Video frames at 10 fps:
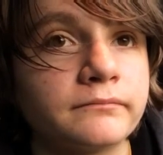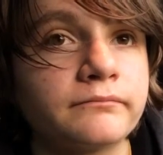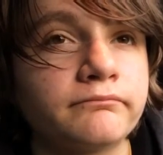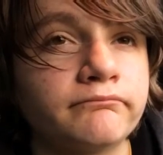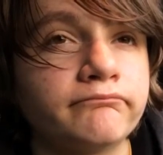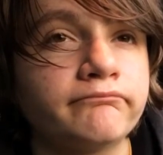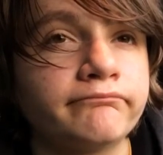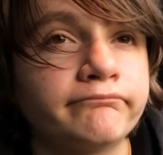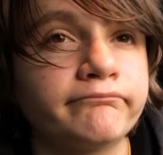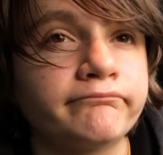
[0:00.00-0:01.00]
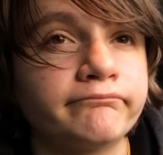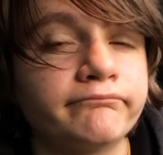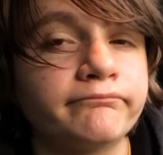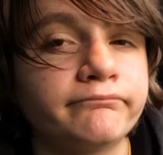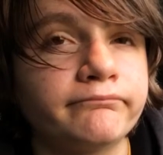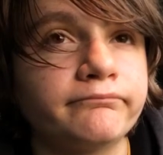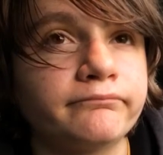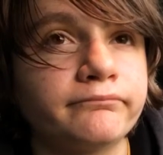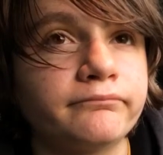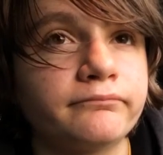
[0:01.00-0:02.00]

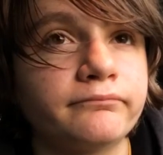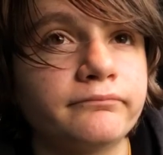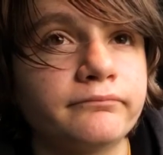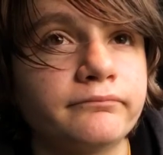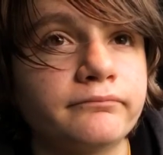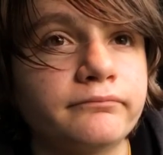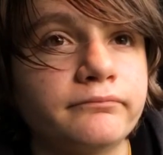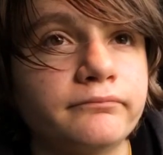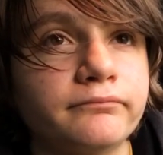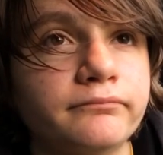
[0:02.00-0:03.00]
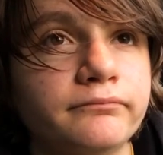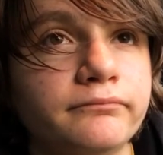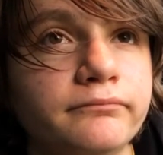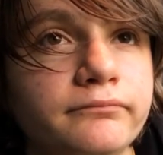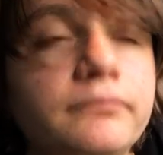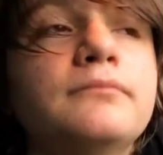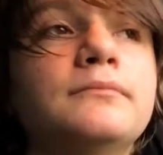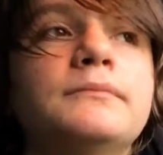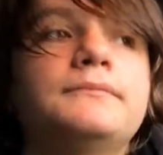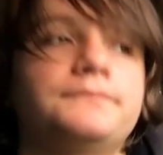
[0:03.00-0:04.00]

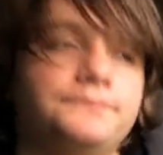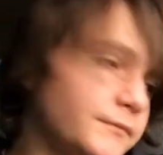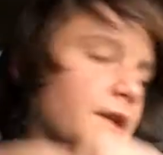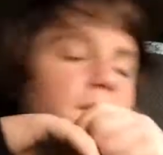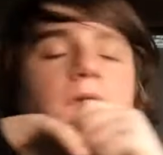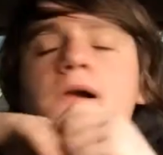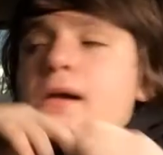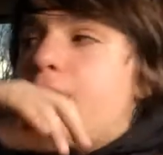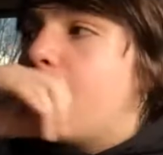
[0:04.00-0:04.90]
Nobody speaks.